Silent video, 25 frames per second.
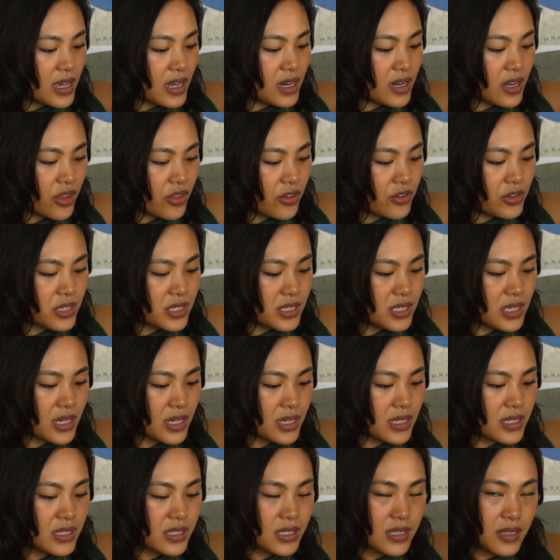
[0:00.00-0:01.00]
another
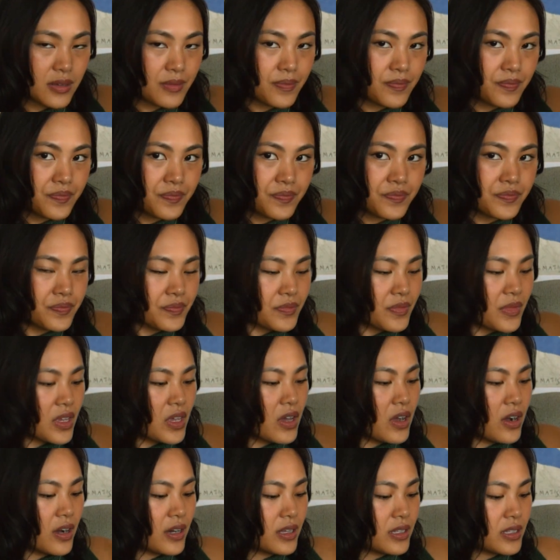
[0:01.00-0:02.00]
6
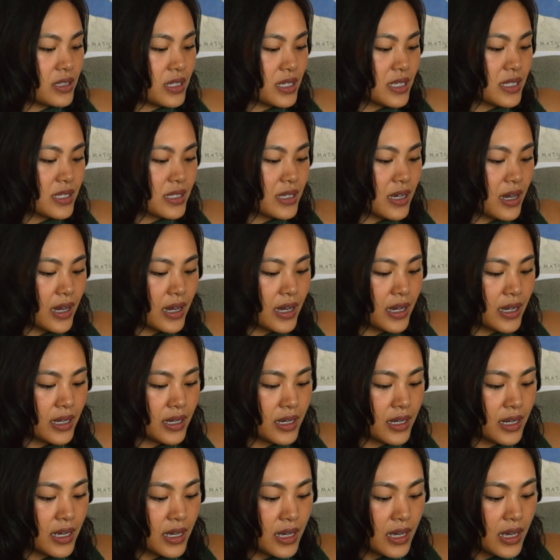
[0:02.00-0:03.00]
on this side.